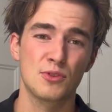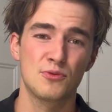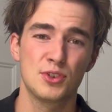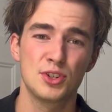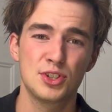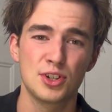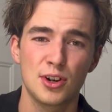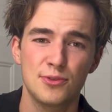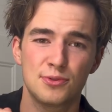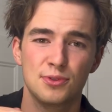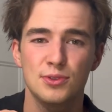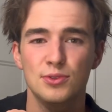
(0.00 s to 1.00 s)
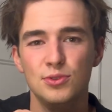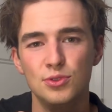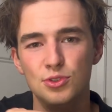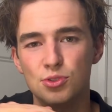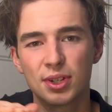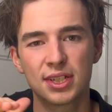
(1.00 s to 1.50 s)
First off,
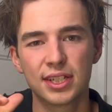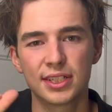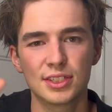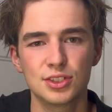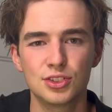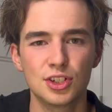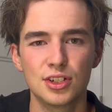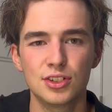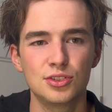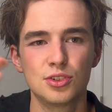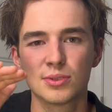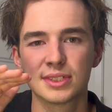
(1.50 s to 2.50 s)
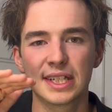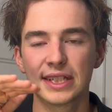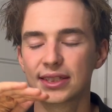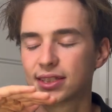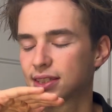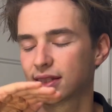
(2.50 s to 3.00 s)
you drink it, you don't
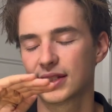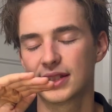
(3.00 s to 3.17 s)
taste